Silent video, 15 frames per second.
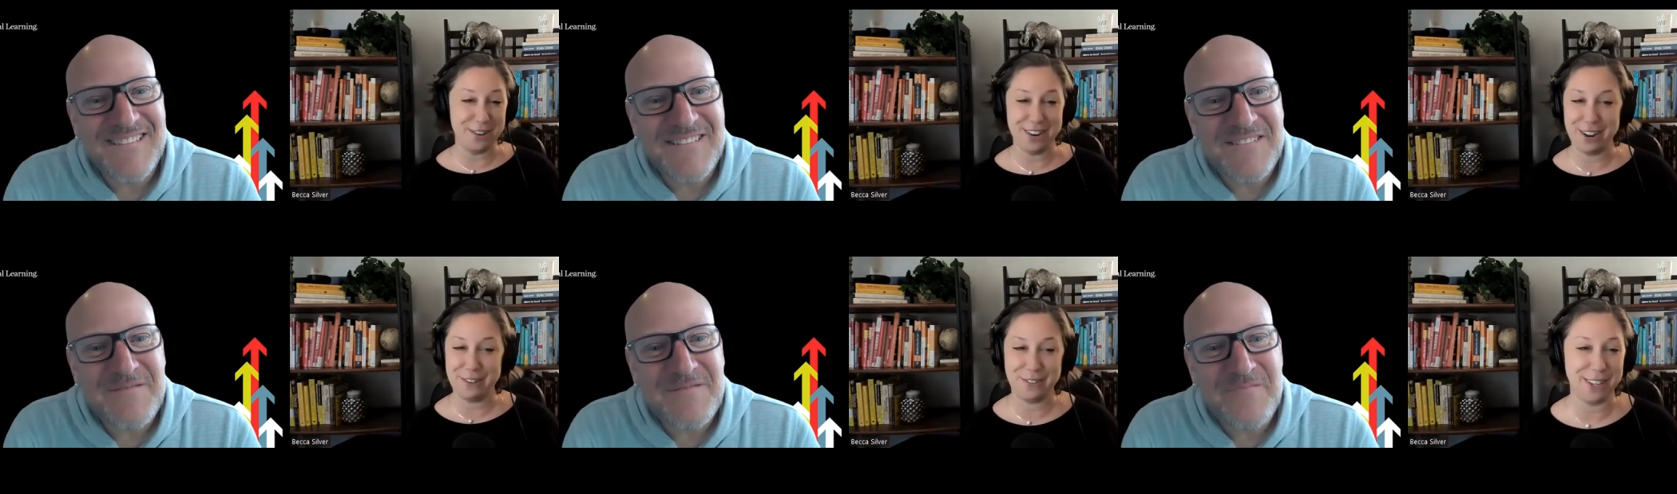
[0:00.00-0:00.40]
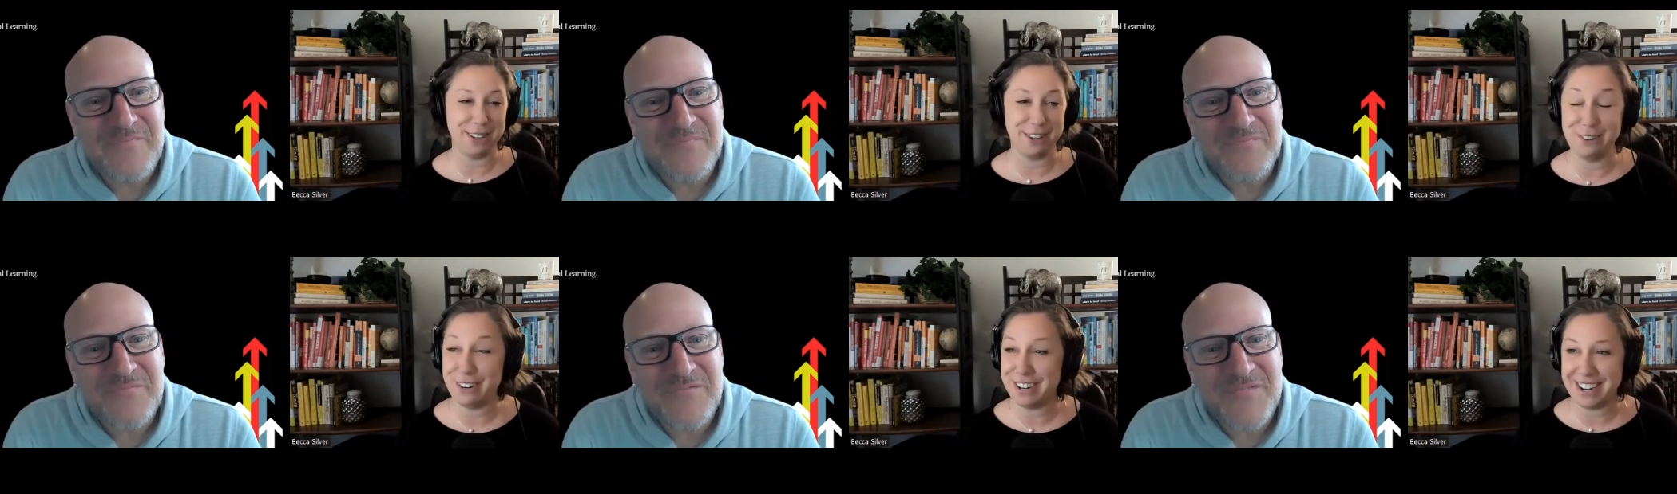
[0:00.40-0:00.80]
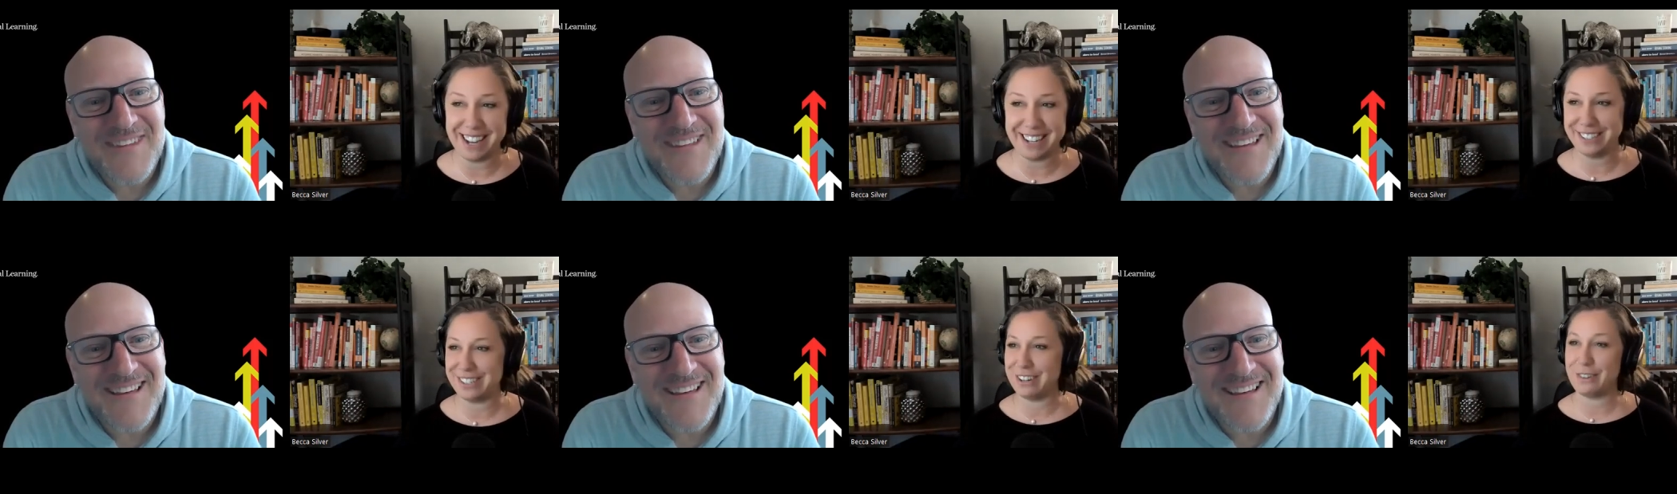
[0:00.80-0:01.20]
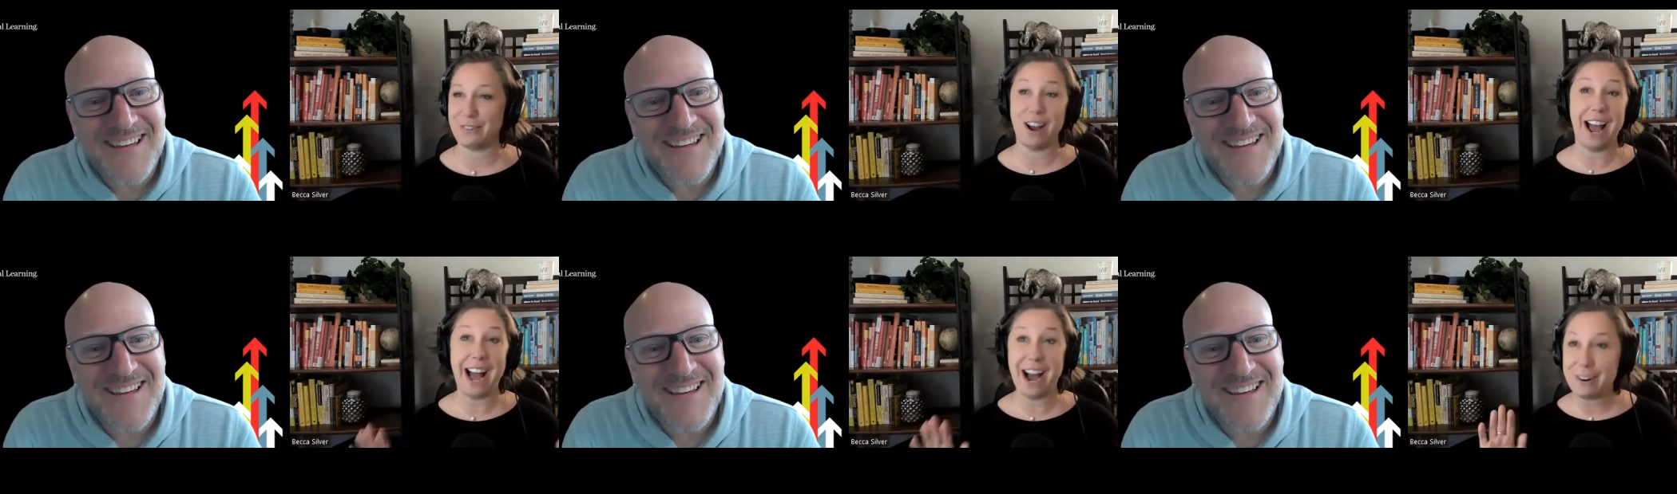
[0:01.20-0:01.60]
Speaker 1: with you, and I feel like you and I
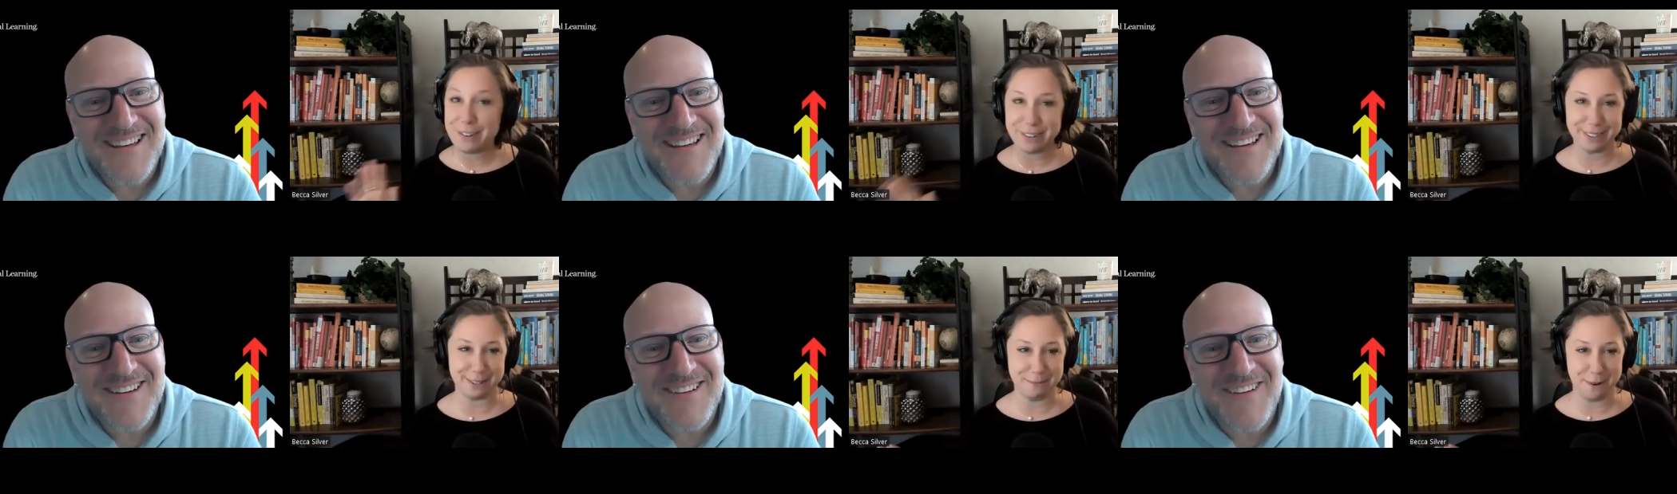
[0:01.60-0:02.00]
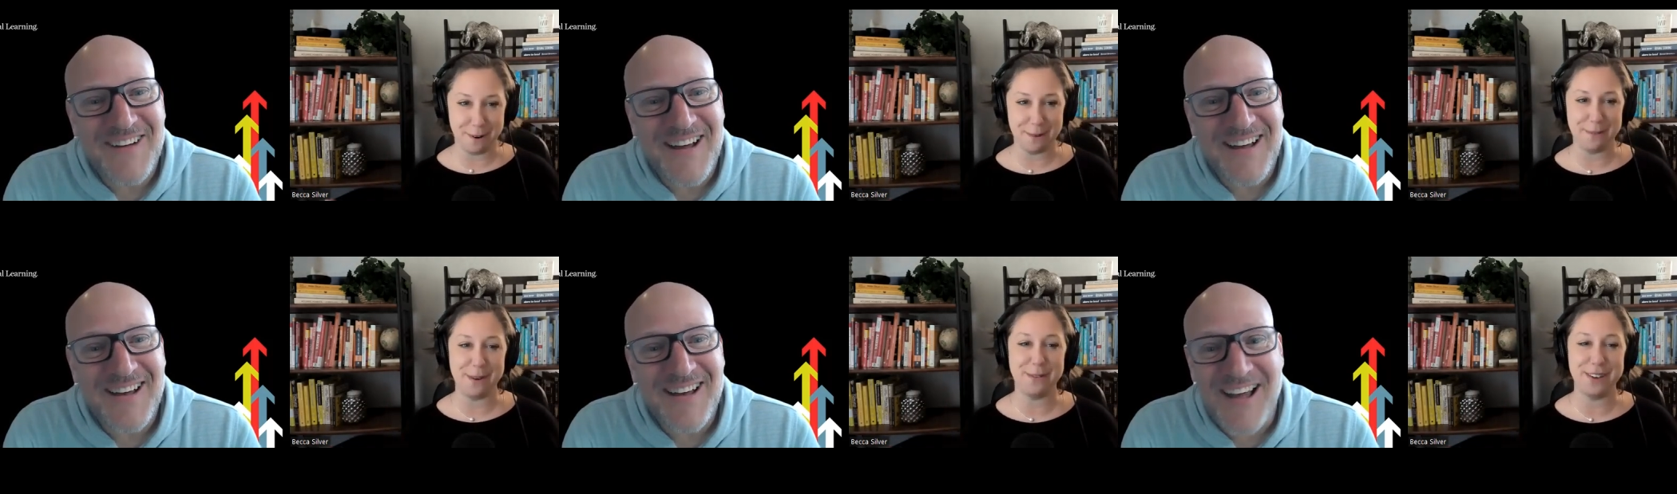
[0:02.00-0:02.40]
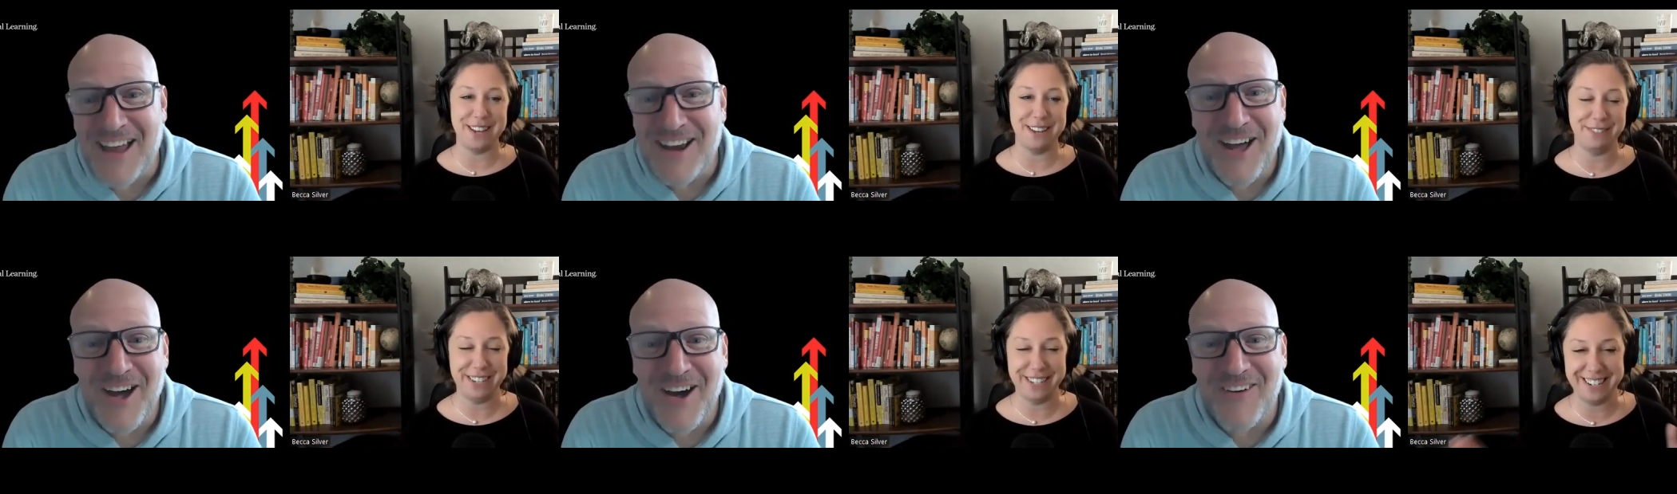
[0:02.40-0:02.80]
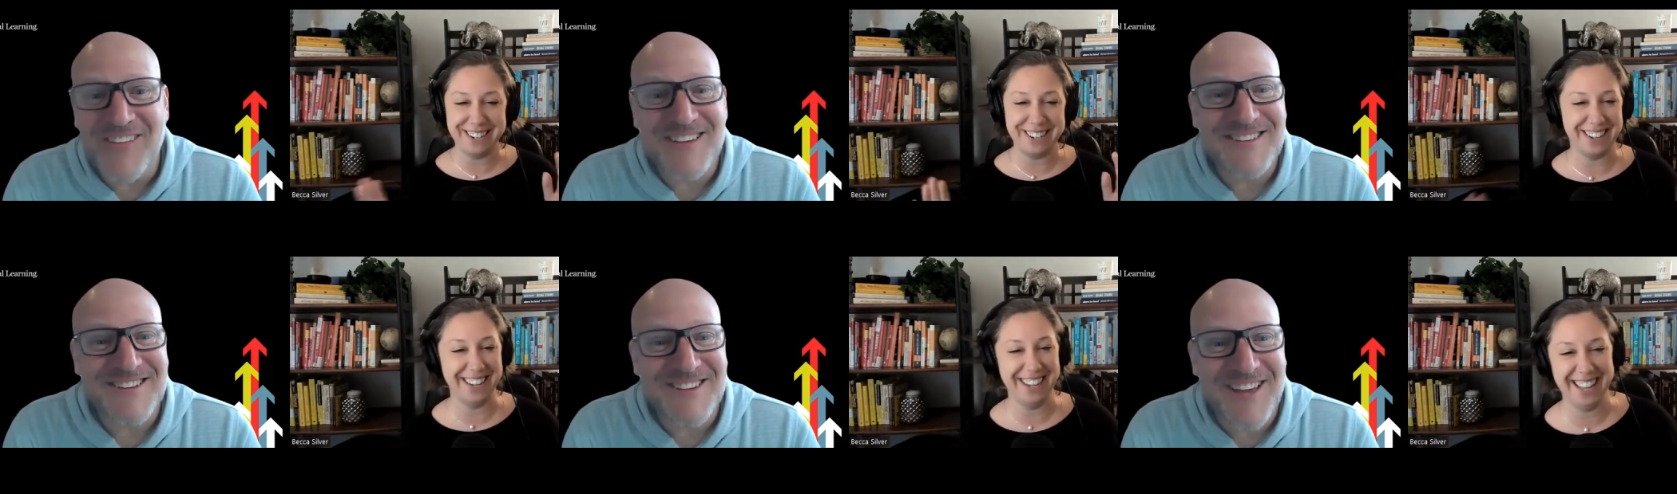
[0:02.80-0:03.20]
could talk for hours more. I know we,
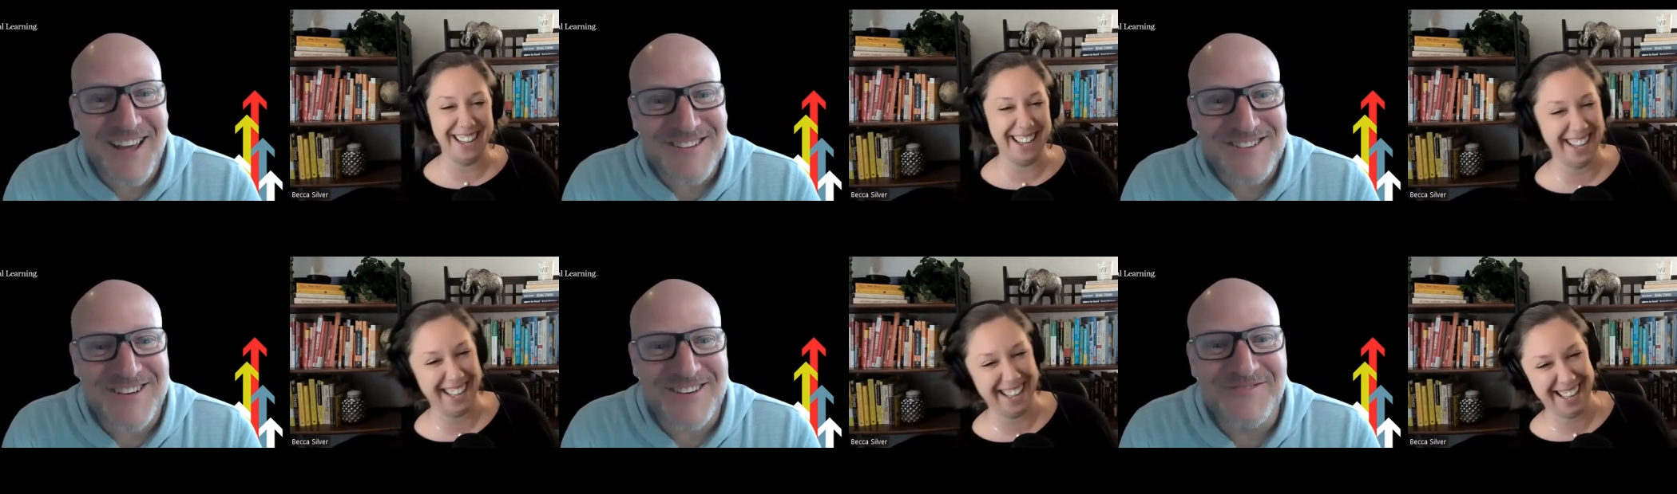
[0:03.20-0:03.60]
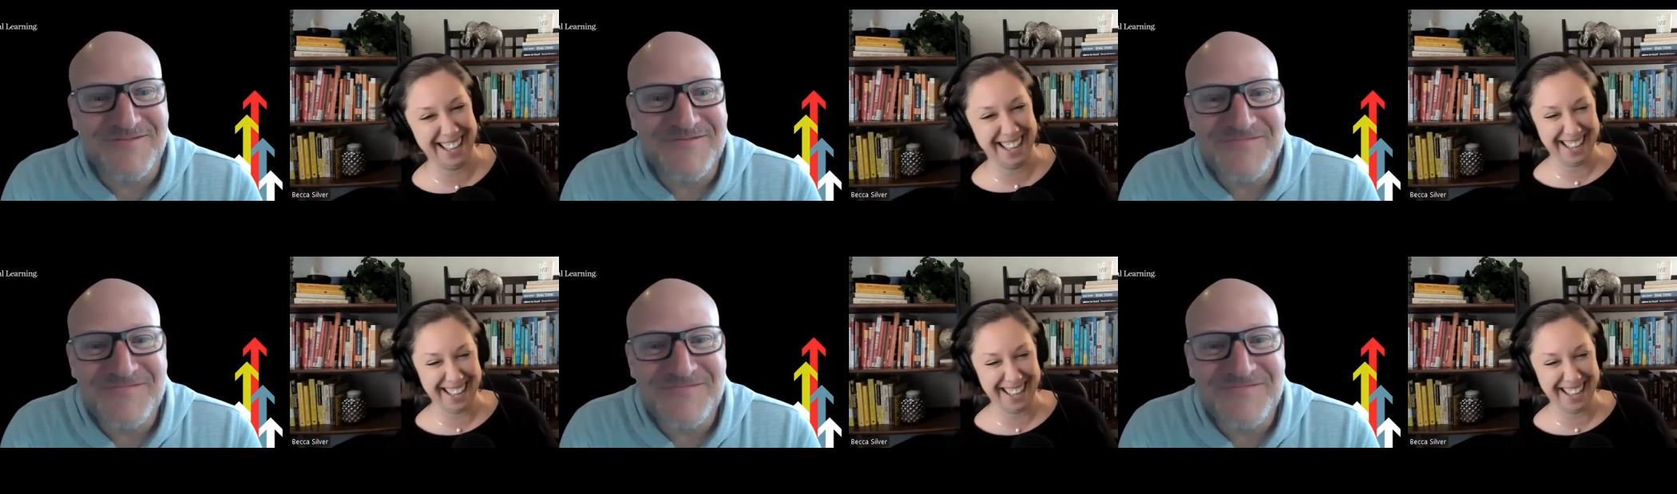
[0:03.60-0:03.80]
this is awesome.